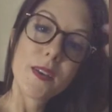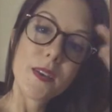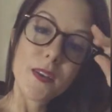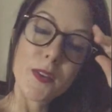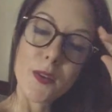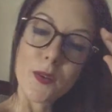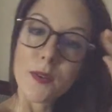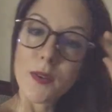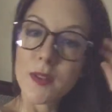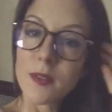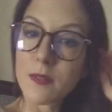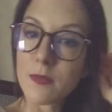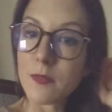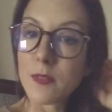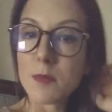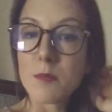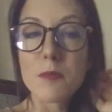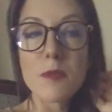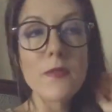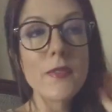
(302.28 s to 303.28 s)

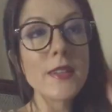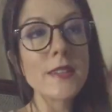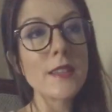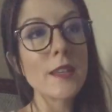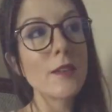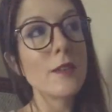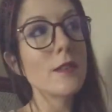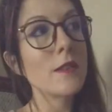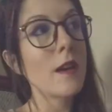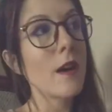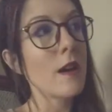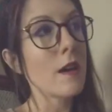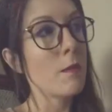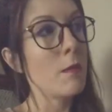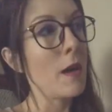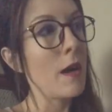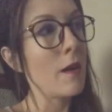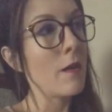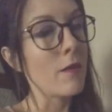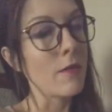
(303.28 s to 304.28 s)
the movies that you talk
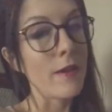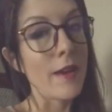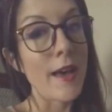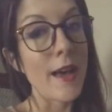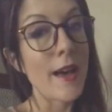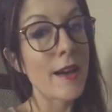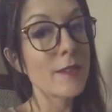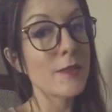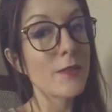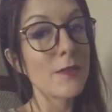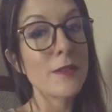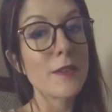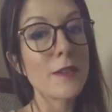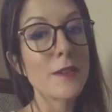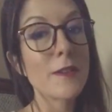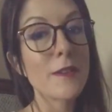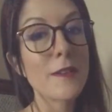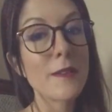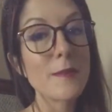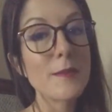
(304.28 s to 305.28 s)
about, or the actor that
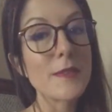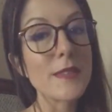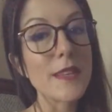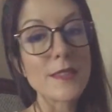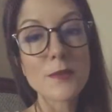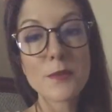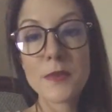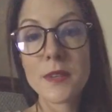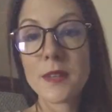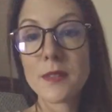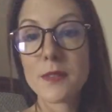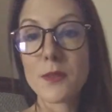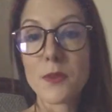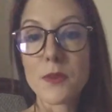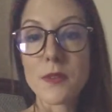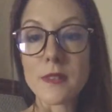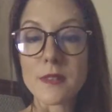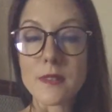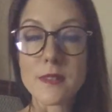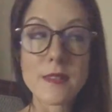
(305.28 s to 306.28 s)
you're obsessed with,
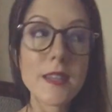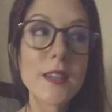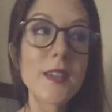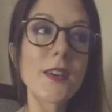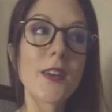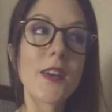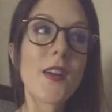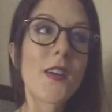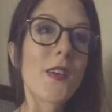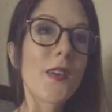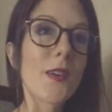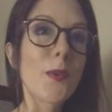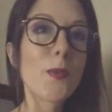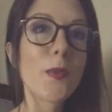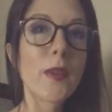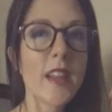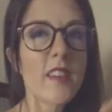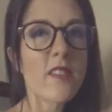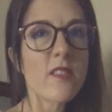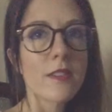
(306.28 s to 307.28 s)
or the singer, or
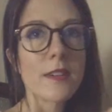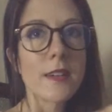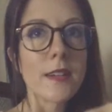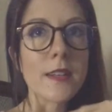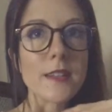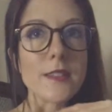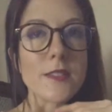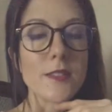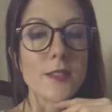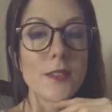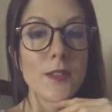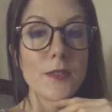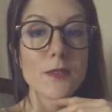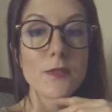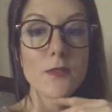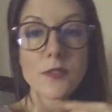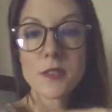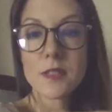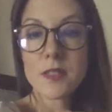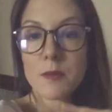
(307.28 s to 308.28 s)
whatever it is.
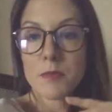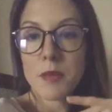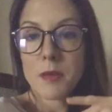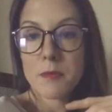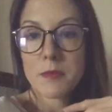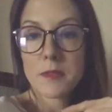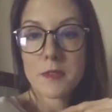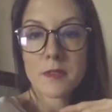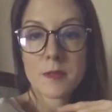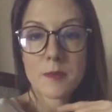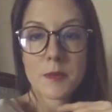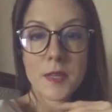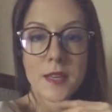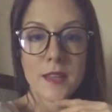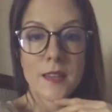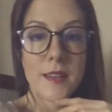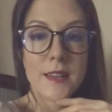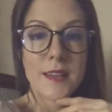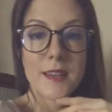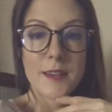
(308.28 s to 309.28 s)
For some people it'll
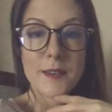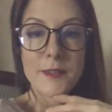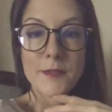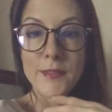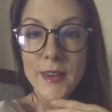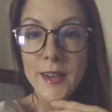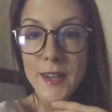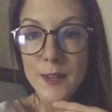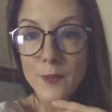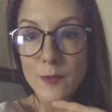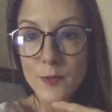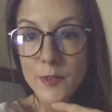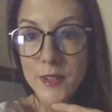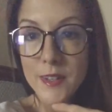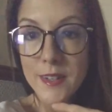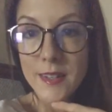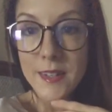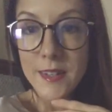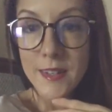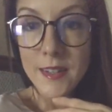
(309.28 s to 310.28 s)
be 5
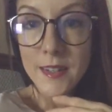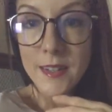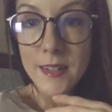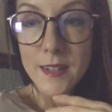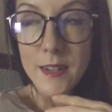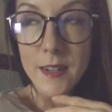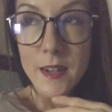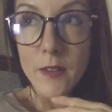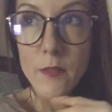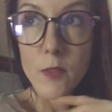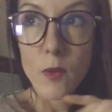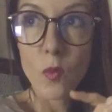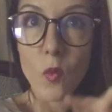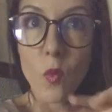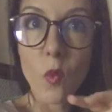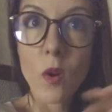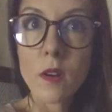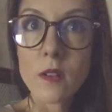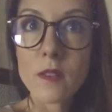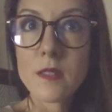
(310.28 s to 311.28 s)
of the
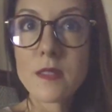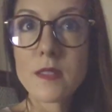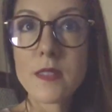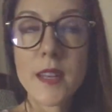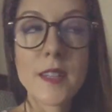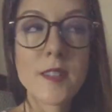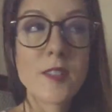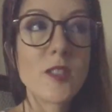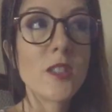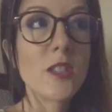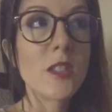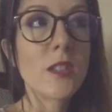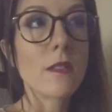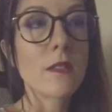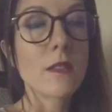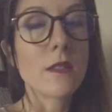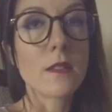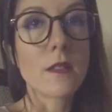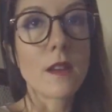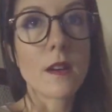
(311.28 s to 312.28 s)
worst Ed
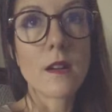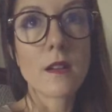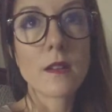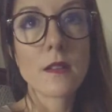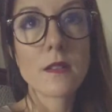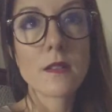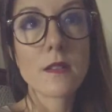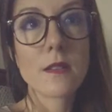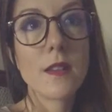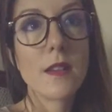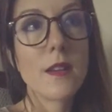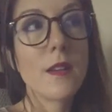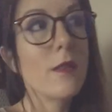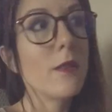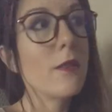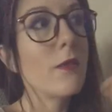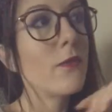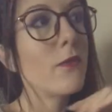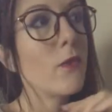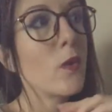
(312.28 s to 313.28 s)
Sheeran songs.
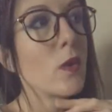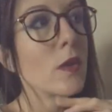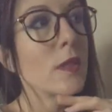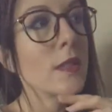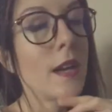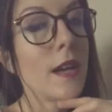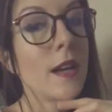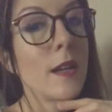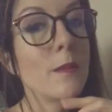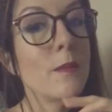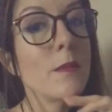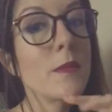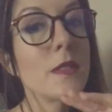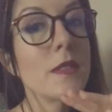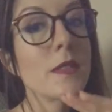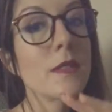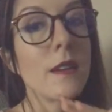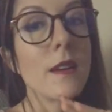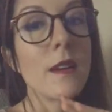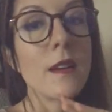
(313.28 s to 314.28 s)
4
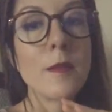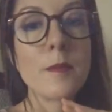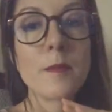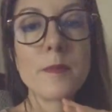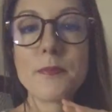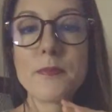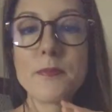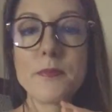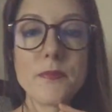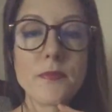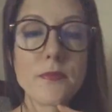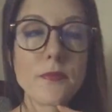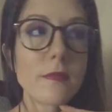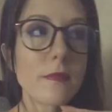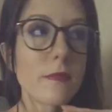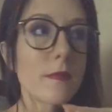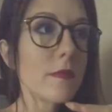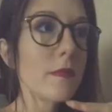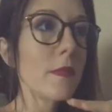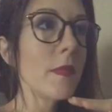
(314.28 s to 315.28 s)
times
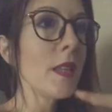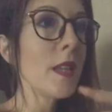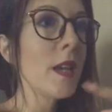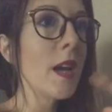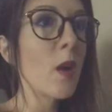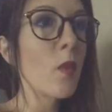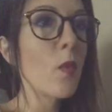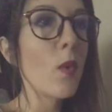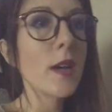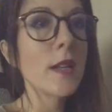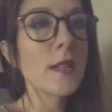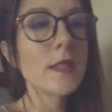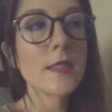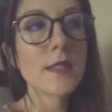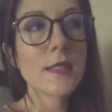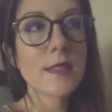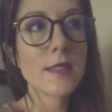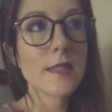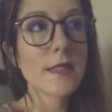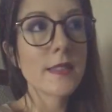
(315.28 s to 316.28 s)
I wanted
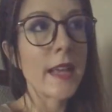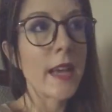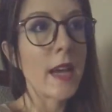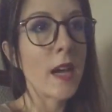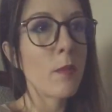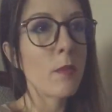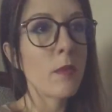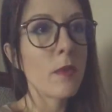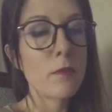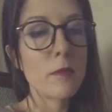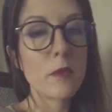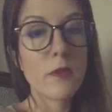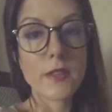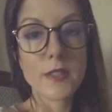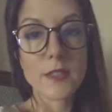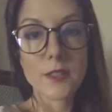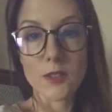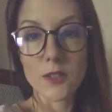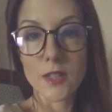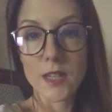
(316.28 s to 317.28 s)
to stab the movie
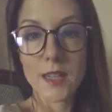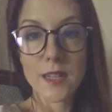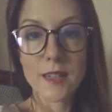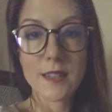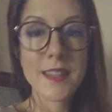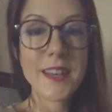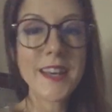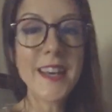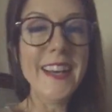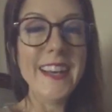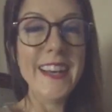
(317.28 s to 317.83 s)
screen.